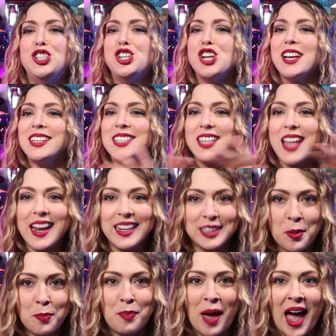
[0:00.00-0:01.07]
Just like
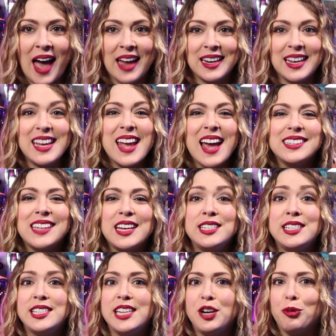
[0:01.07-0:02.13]
the Bat, he has a
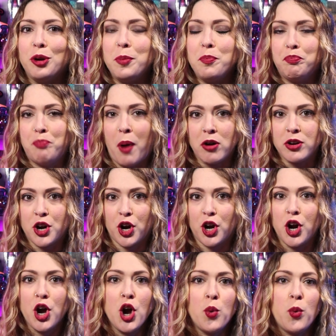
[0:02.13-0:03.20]
secret
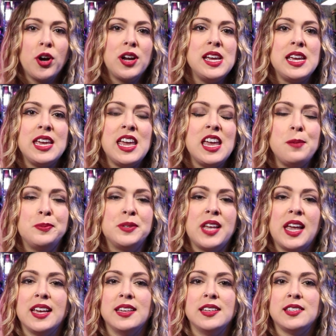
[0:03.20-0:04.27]
bunker where he keeps
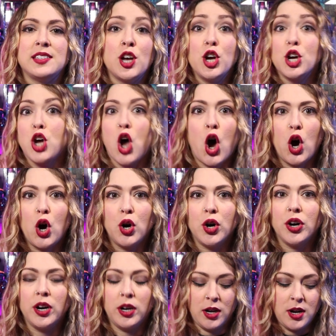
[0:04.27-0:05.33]
his
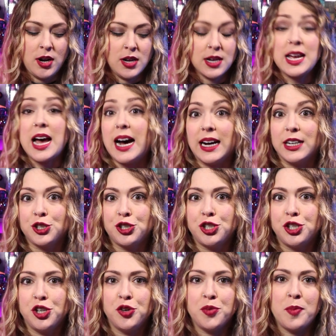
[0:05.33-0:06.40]
car,
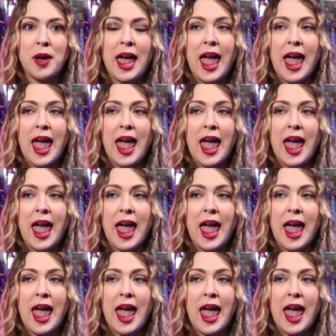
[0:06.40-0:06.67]
costume,